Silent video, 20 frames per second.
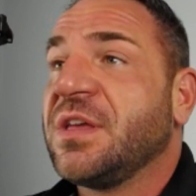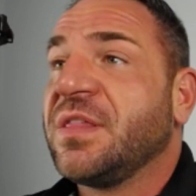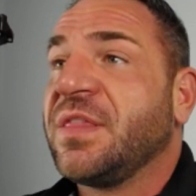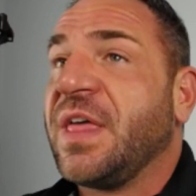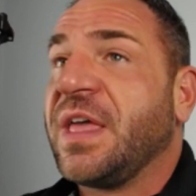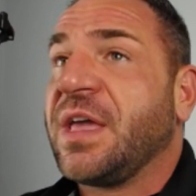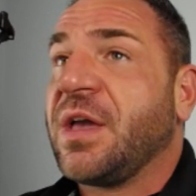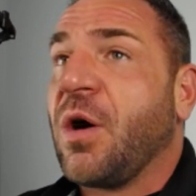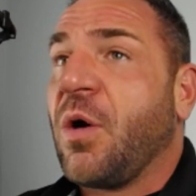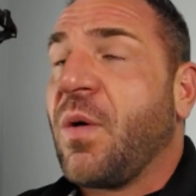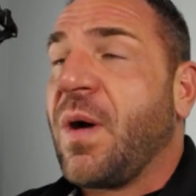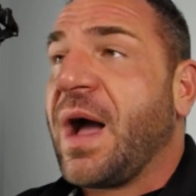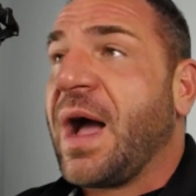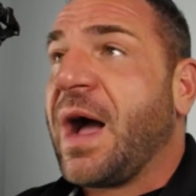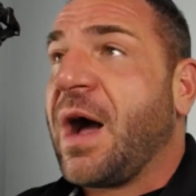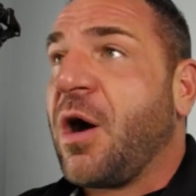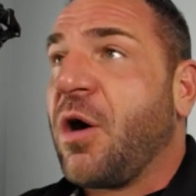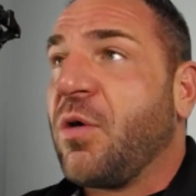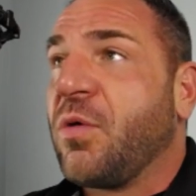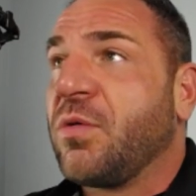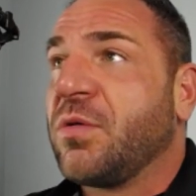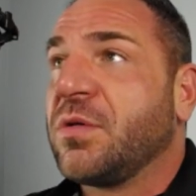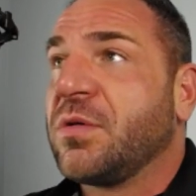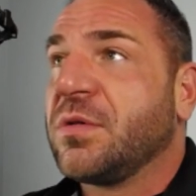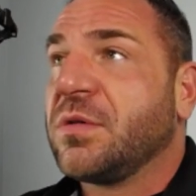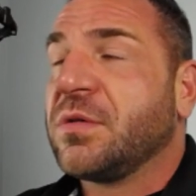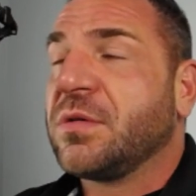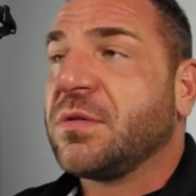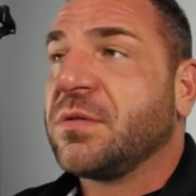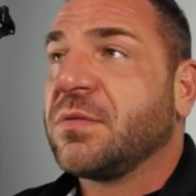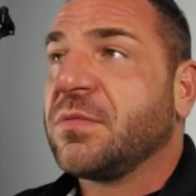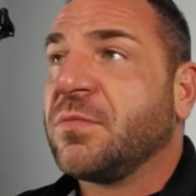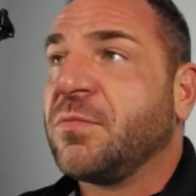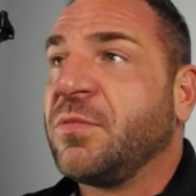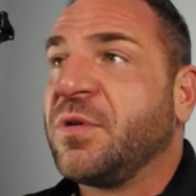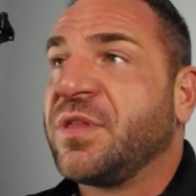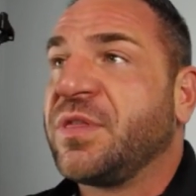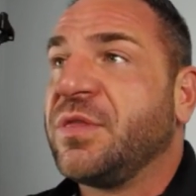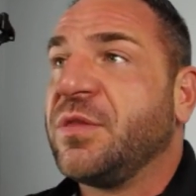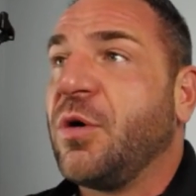They go out
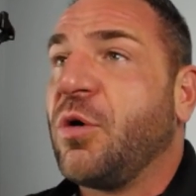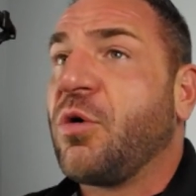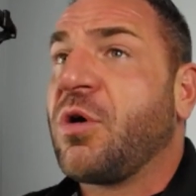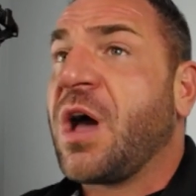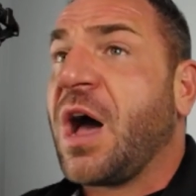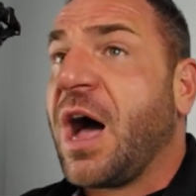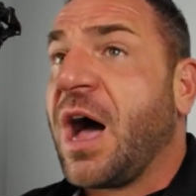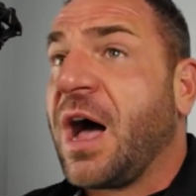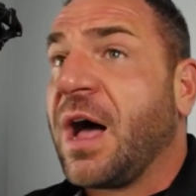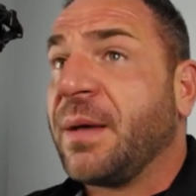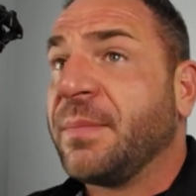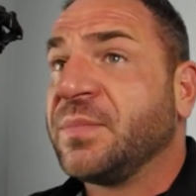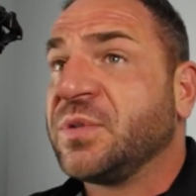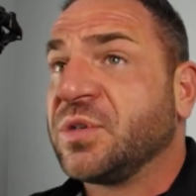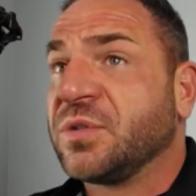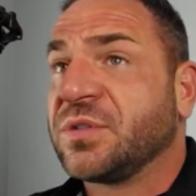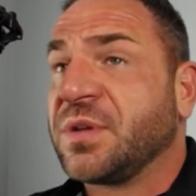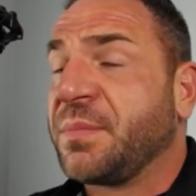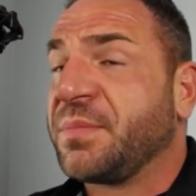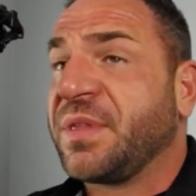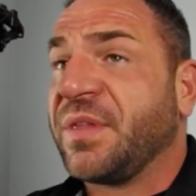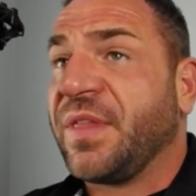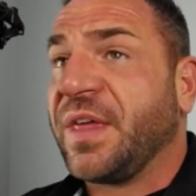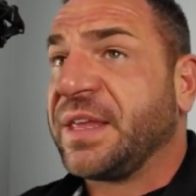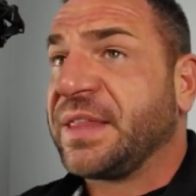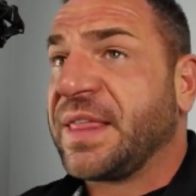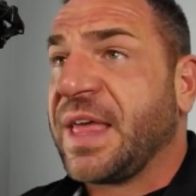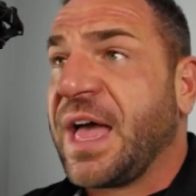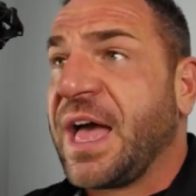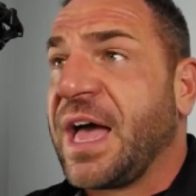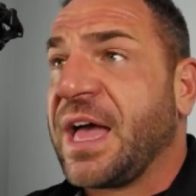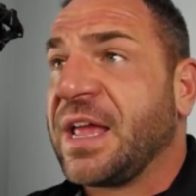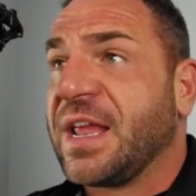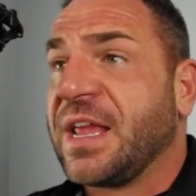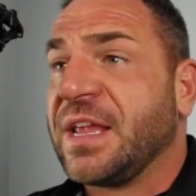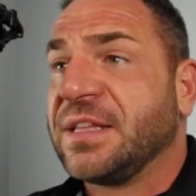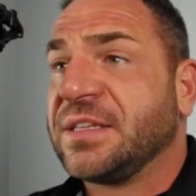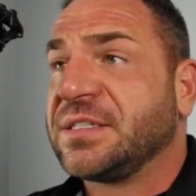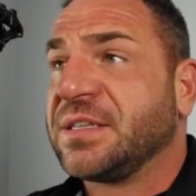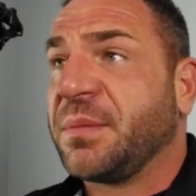with no comms or something like that,
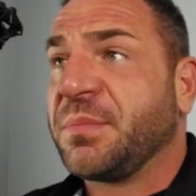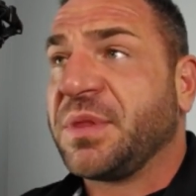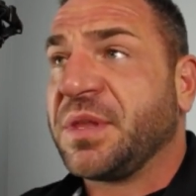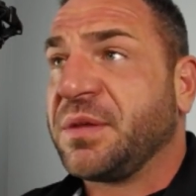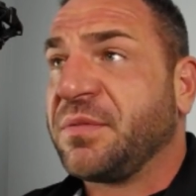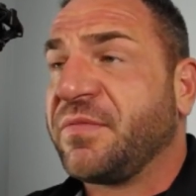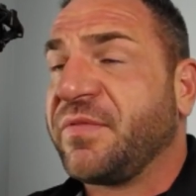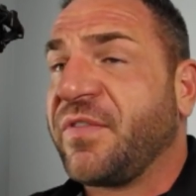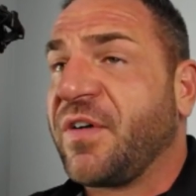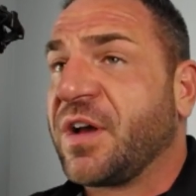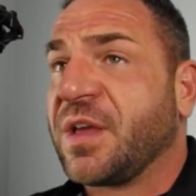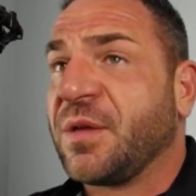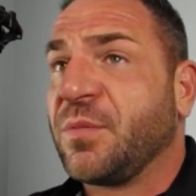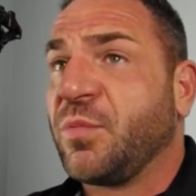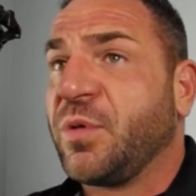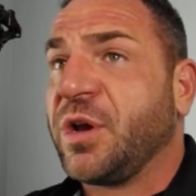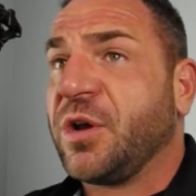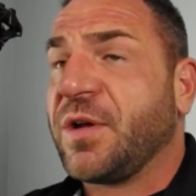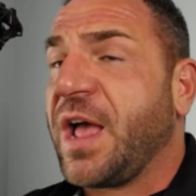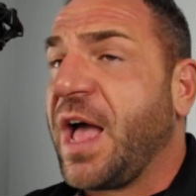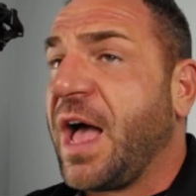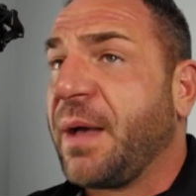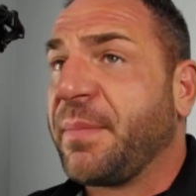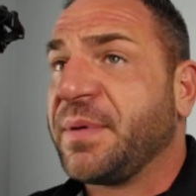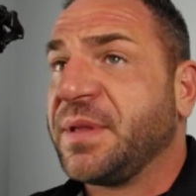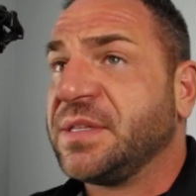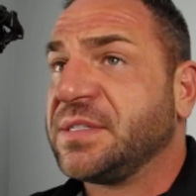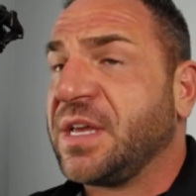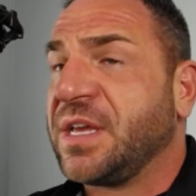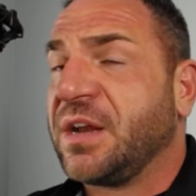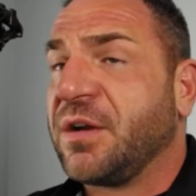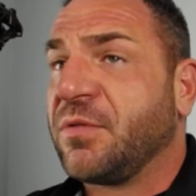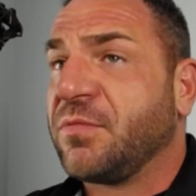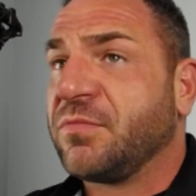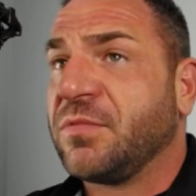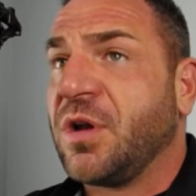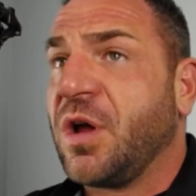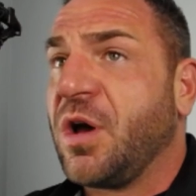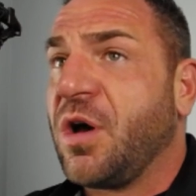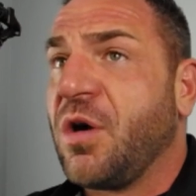and something fucking weird happens. I
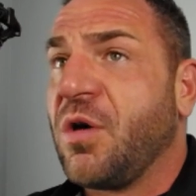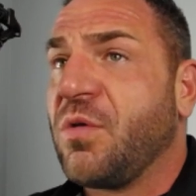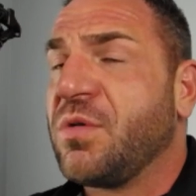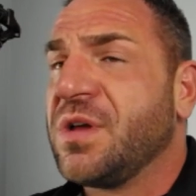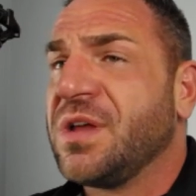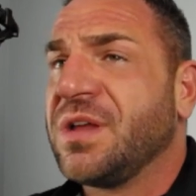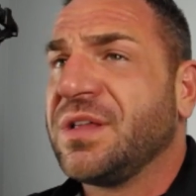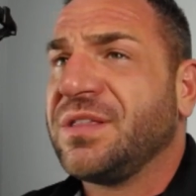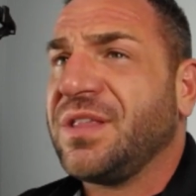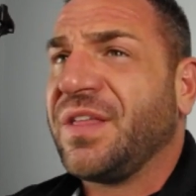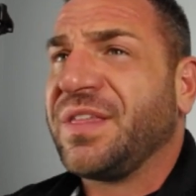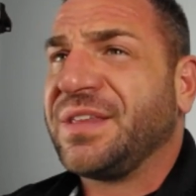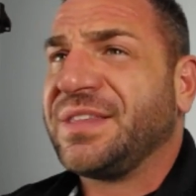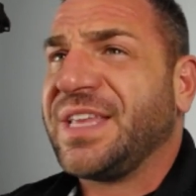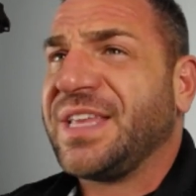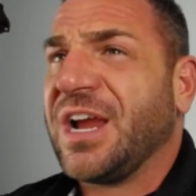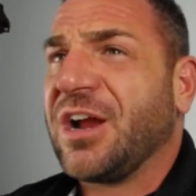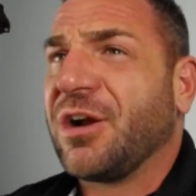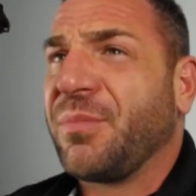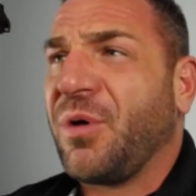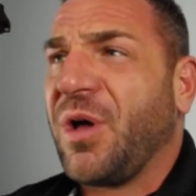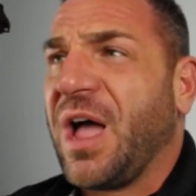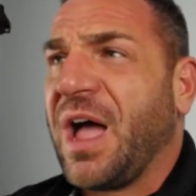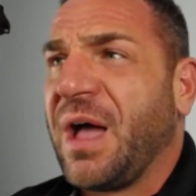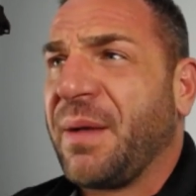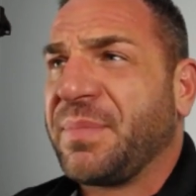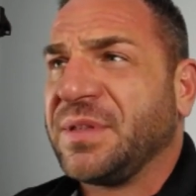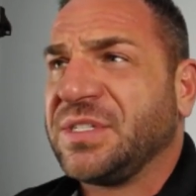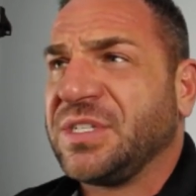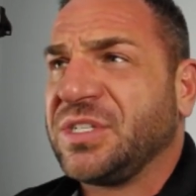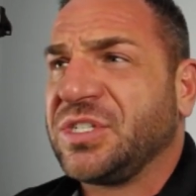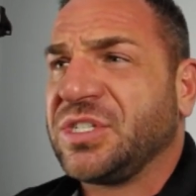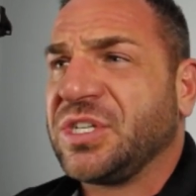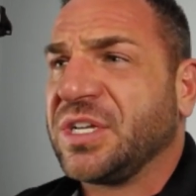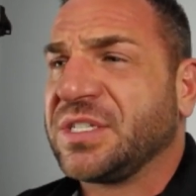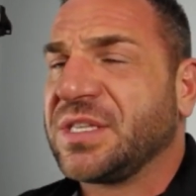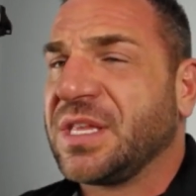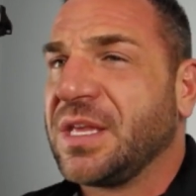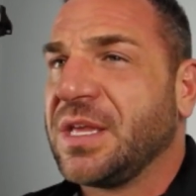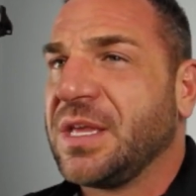don't know. Nothing terrible happens.
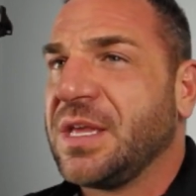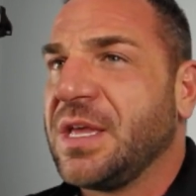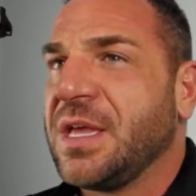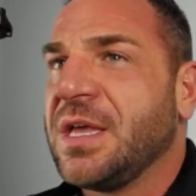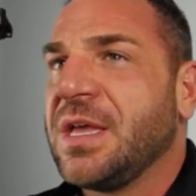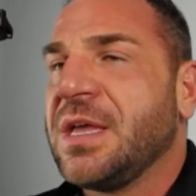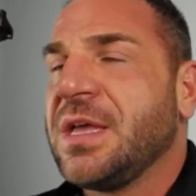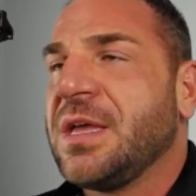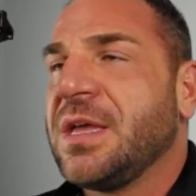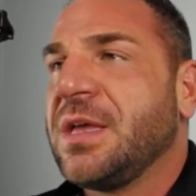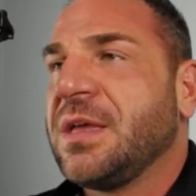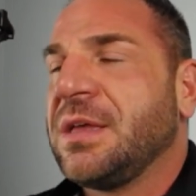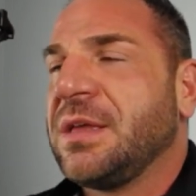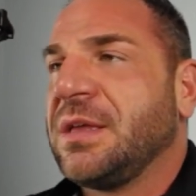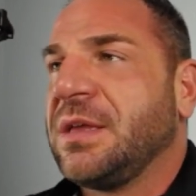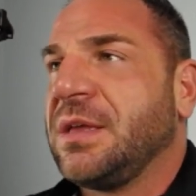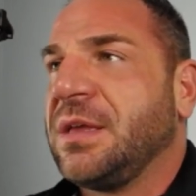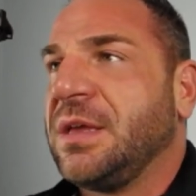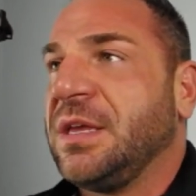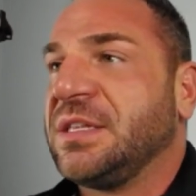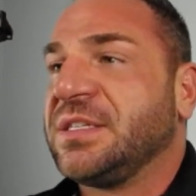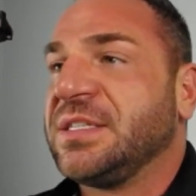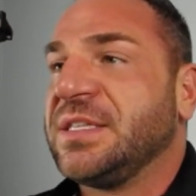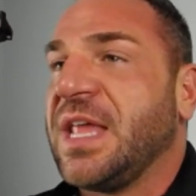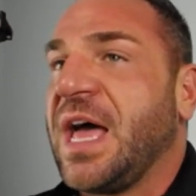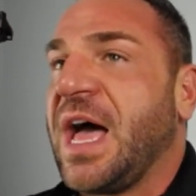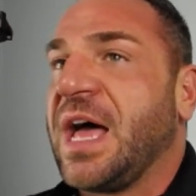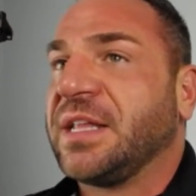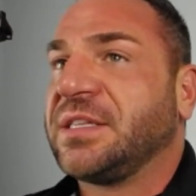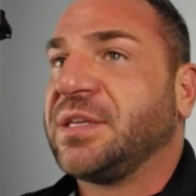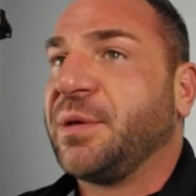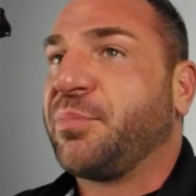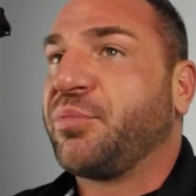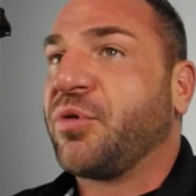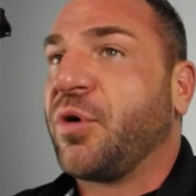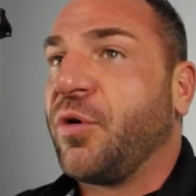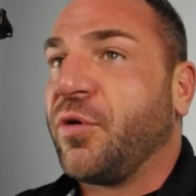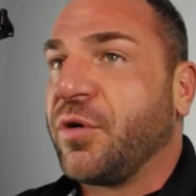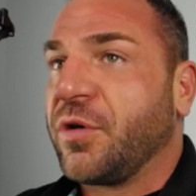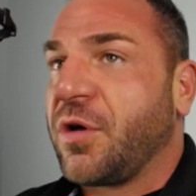It's not to
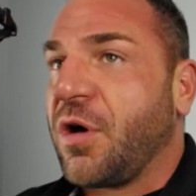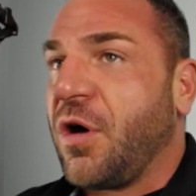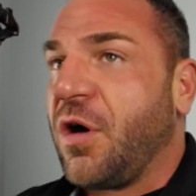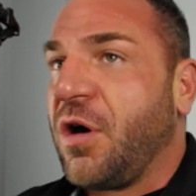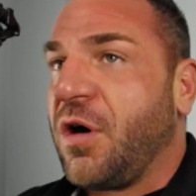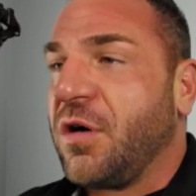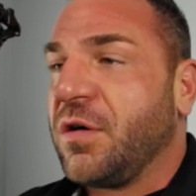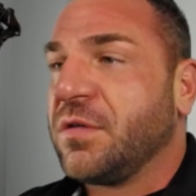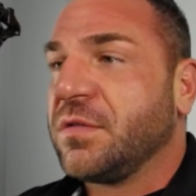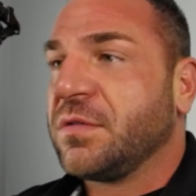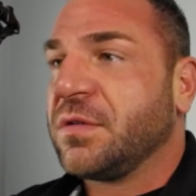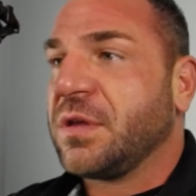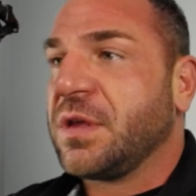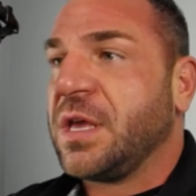protocol.